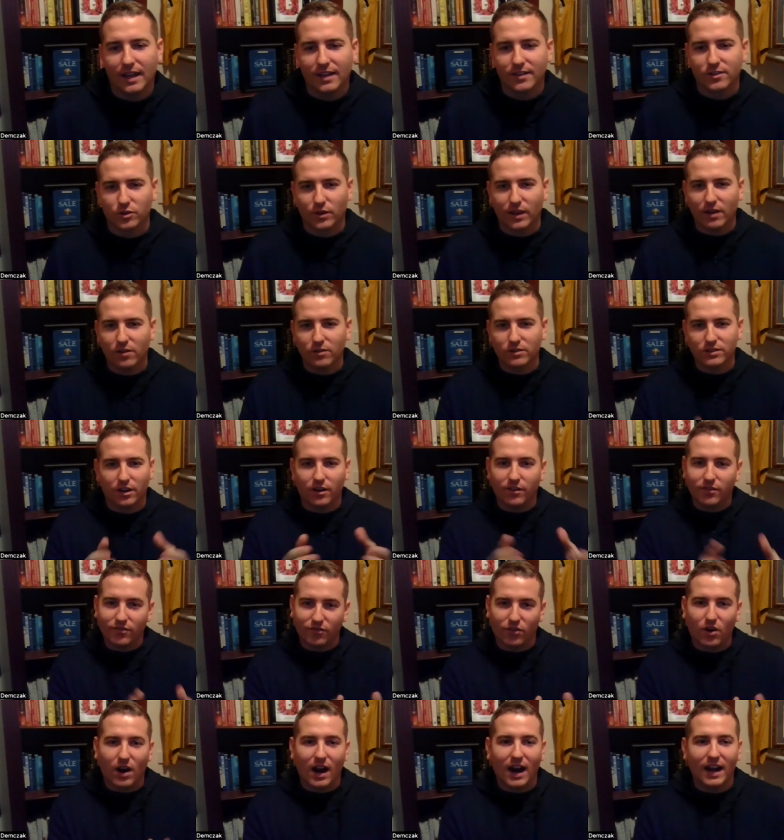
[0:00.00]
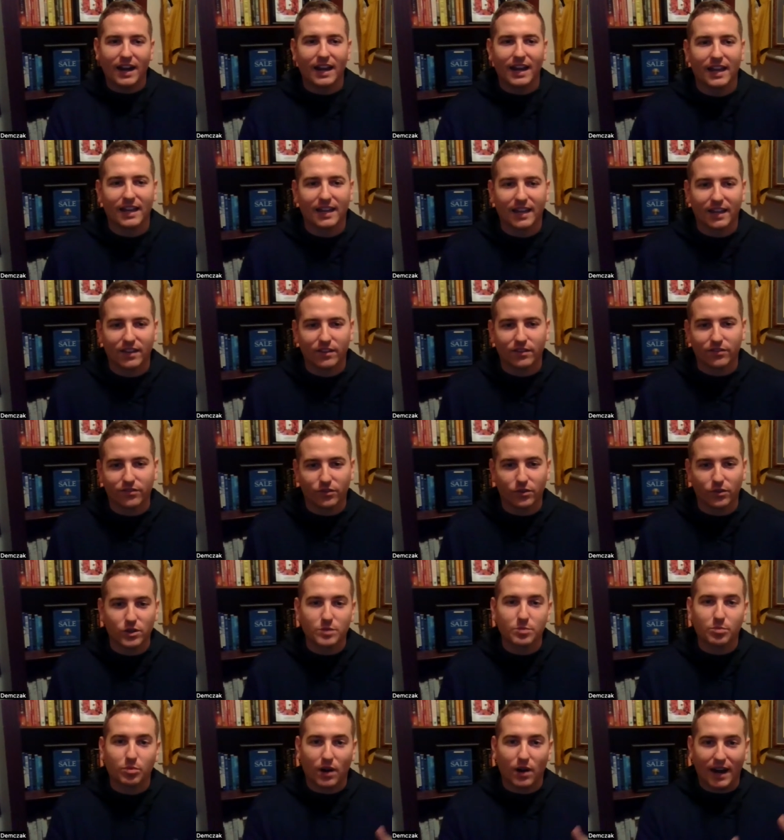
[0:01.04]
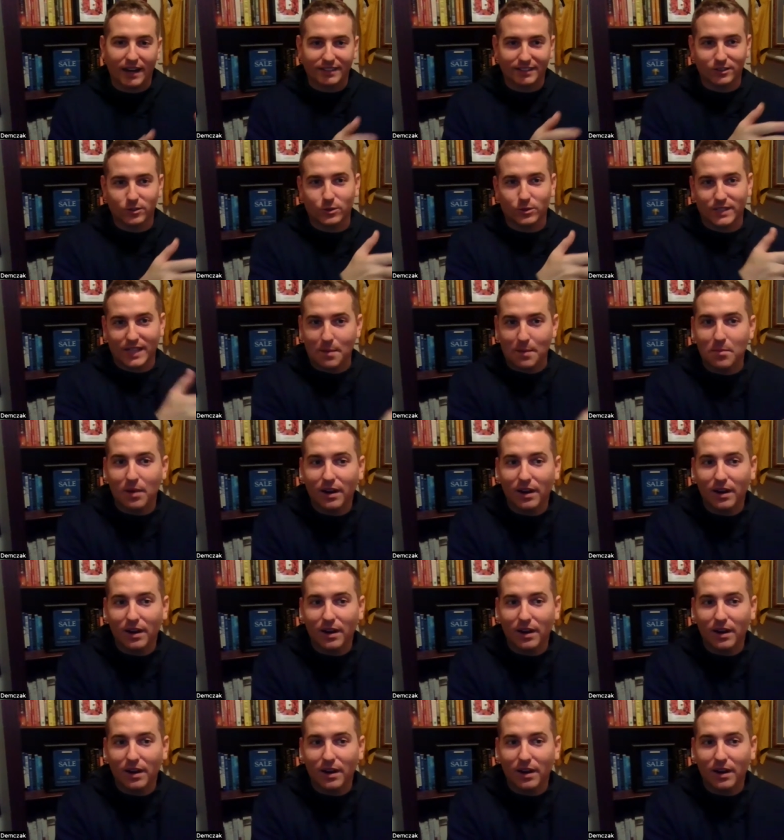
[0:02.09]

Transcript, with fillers: and so that was on a friday and the first practice was that